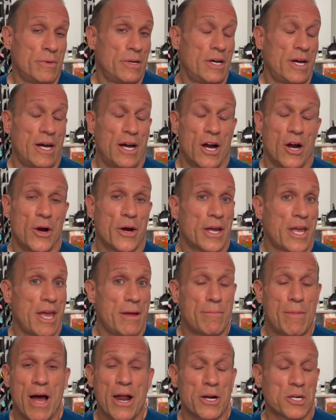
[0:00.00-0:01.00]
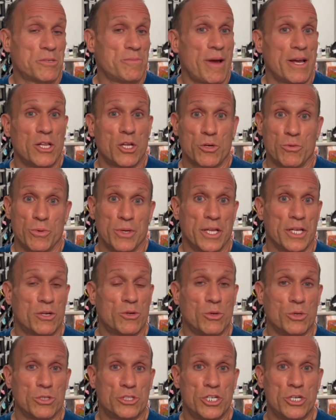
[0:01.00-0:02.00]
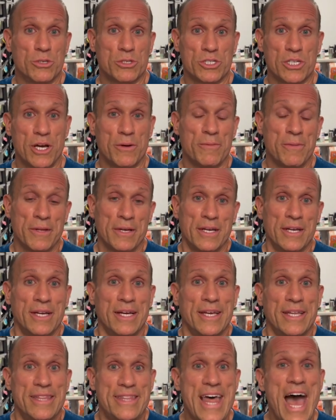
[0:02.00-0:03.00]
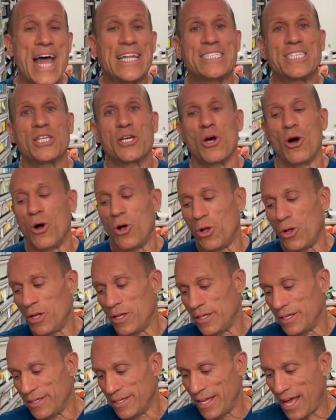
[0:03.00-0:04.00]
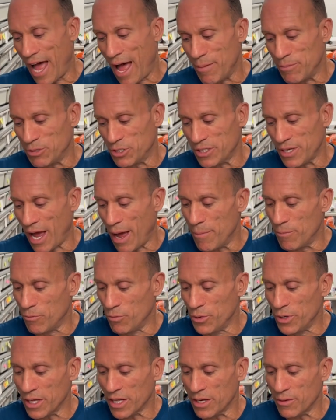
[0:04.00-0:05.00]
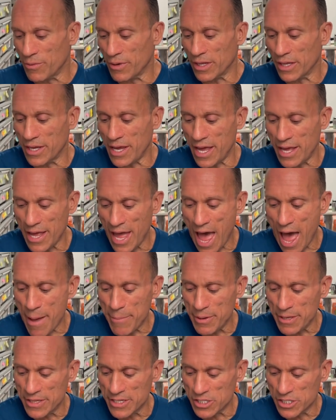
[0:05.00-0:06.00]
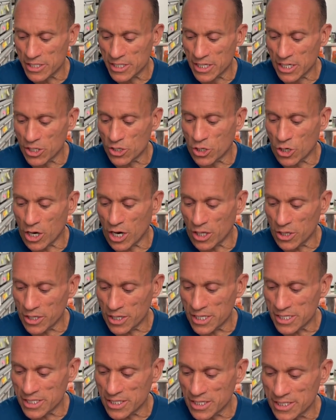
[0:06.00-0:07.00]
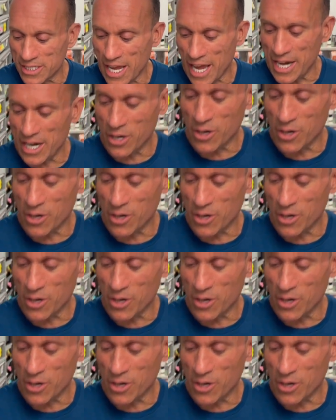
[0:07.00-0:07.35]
uh, hurricane monarchs might look really cool too. So that's the goal. I'm, I'm really, really happy. This little girl, look at this little tiny